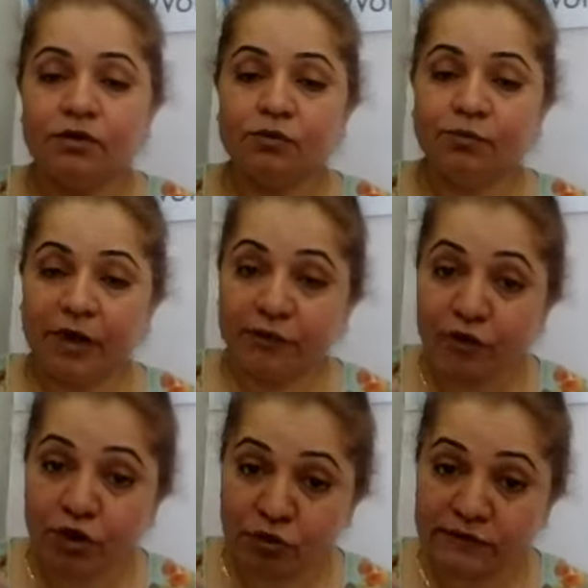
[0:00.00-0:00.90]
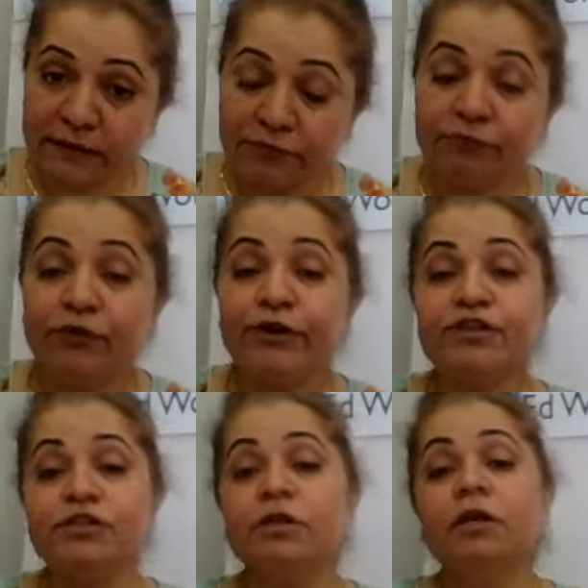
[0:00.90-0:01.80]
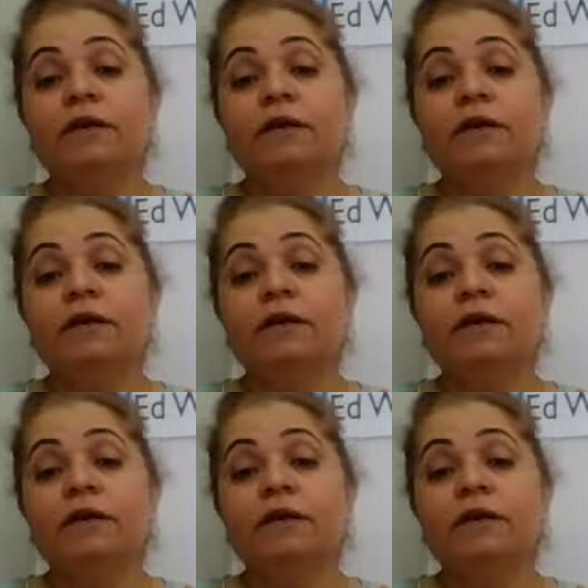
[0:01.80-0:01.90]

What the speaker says: to pray for yourself first,